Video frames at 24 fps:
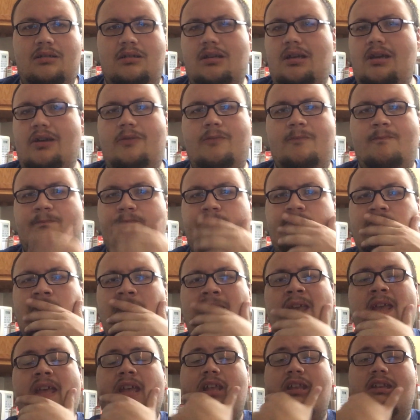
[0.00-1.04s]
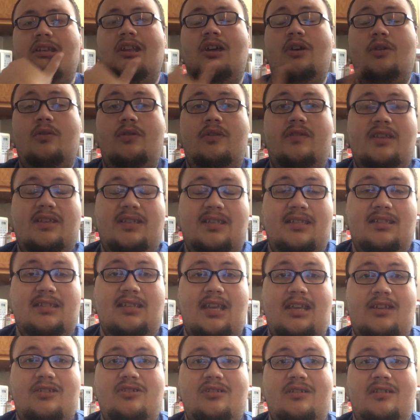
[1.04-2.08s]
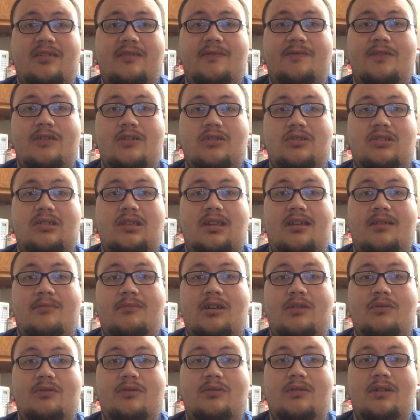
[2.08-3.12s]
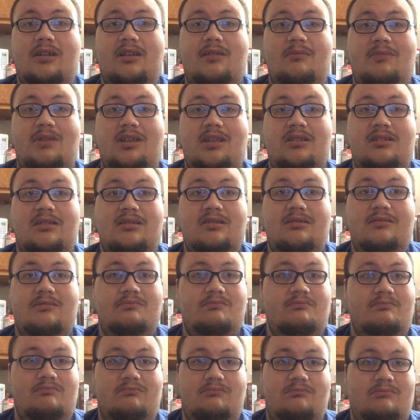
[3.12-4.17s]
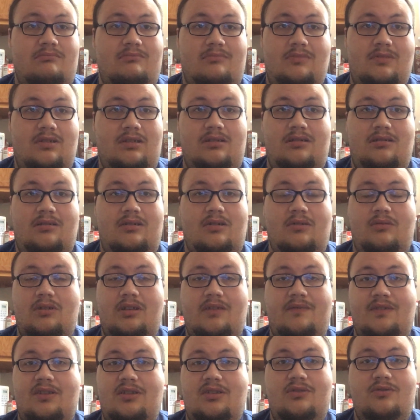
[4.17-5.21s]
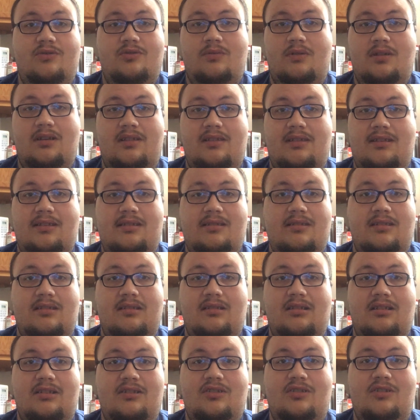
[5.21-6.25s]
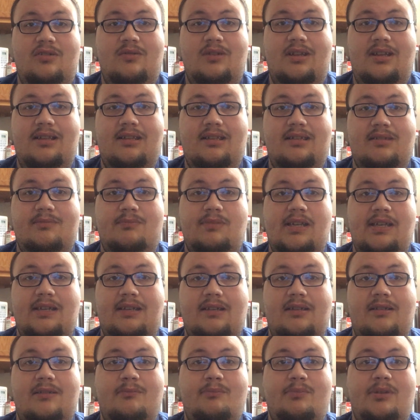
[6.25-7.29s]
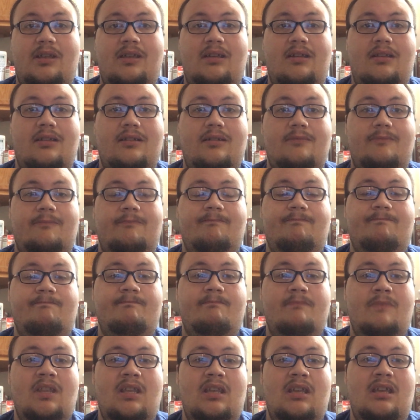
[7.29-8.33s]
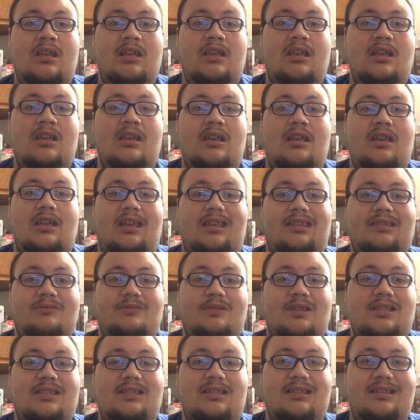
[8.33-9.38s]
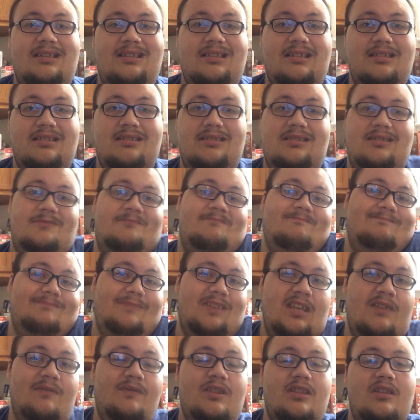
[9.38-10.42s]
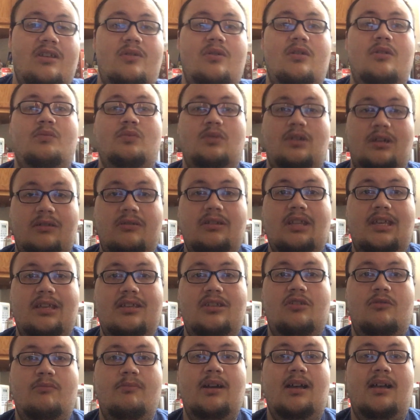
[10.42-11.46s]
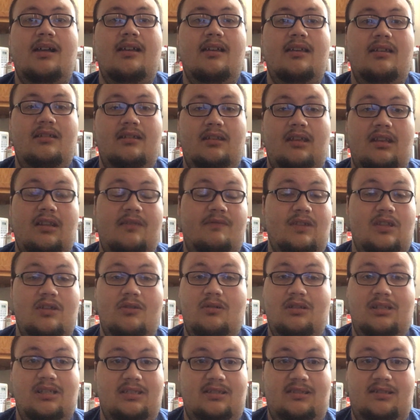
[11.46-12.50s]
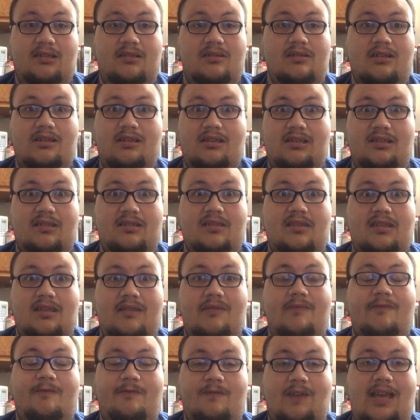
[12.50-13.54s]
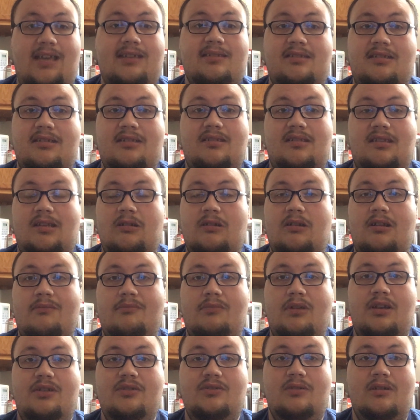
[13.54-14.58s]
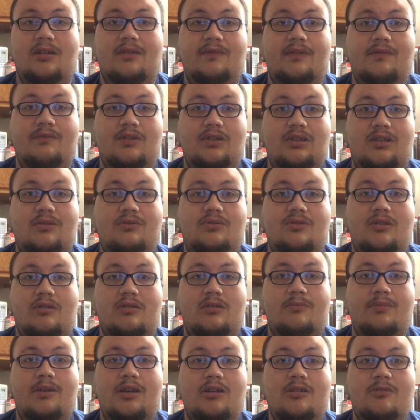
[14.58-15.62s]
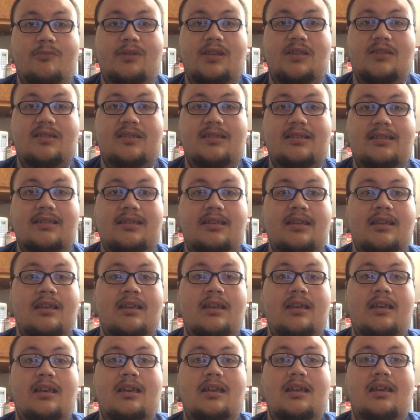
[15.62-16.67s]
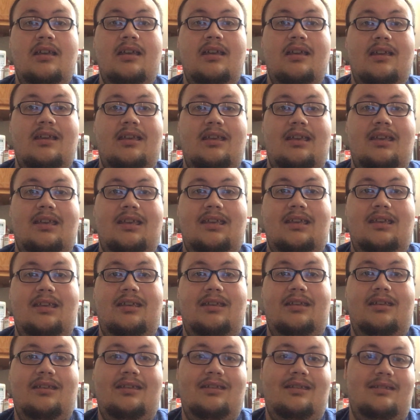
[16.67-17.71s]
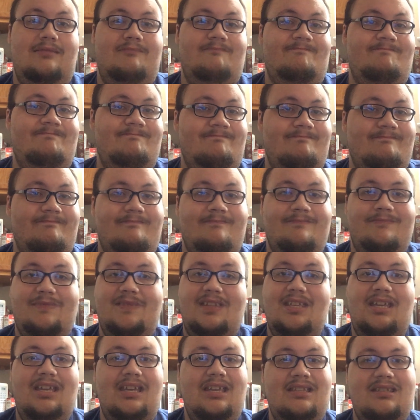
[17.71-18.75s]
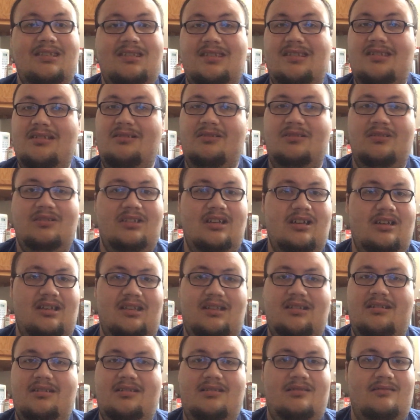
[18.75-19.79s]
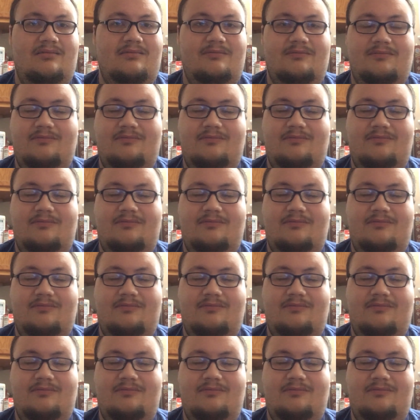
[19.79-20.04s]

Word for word: No. No, this is actually the first time I would recommend don't even use one of these unless you need it as a backup. Um, and the reason is, even though it will get you by, and even though Classilla is the fastest internet browser I've ever used on a PowerPC, it, it's still not...